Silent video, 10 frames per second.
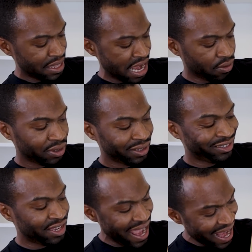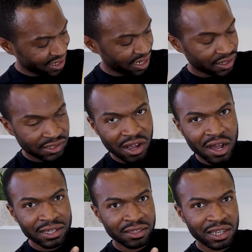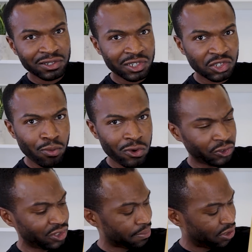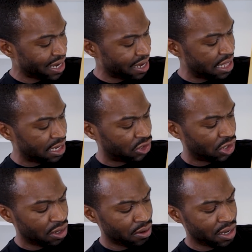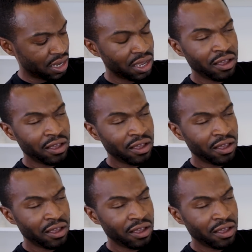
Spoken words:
Now, tactics are the things, the small steps you then need to,